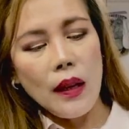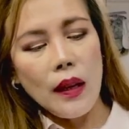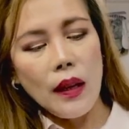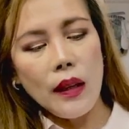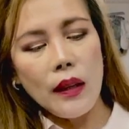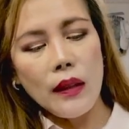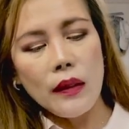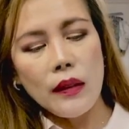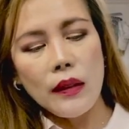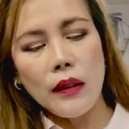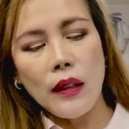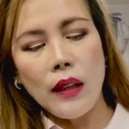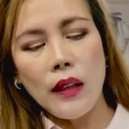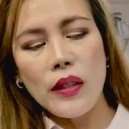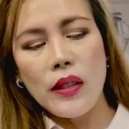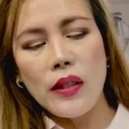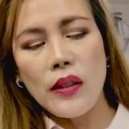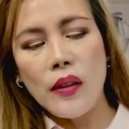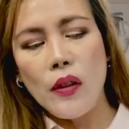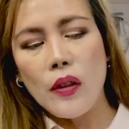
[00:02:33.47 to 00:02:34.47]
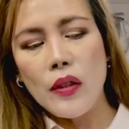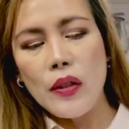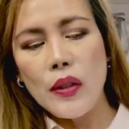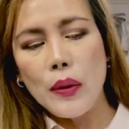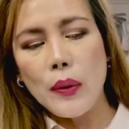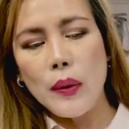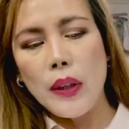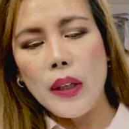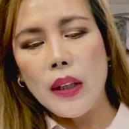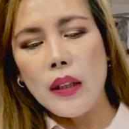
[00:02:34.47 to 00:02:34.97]
and it has
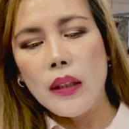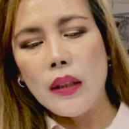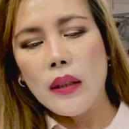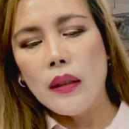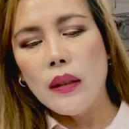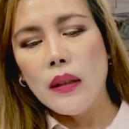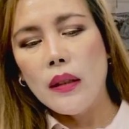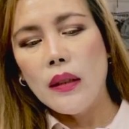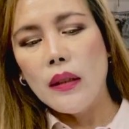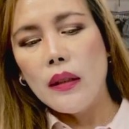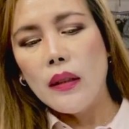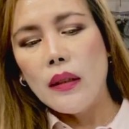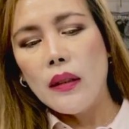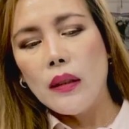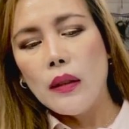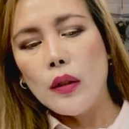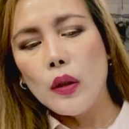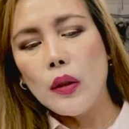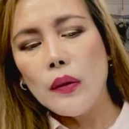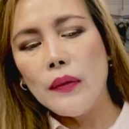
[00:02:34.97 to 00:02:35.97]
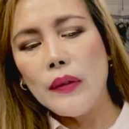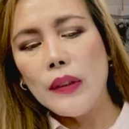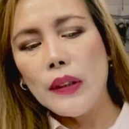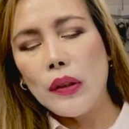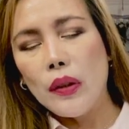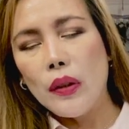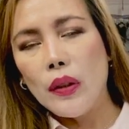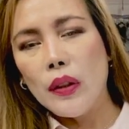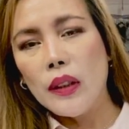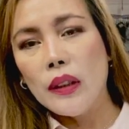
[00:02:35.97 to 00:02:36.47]
also a Louis
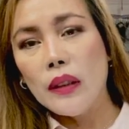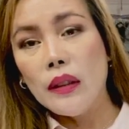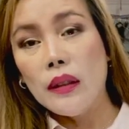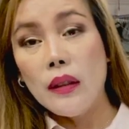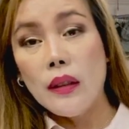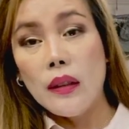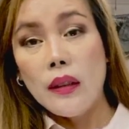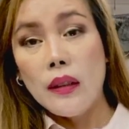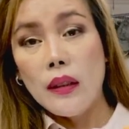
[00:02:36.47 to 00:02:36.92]
Vuitton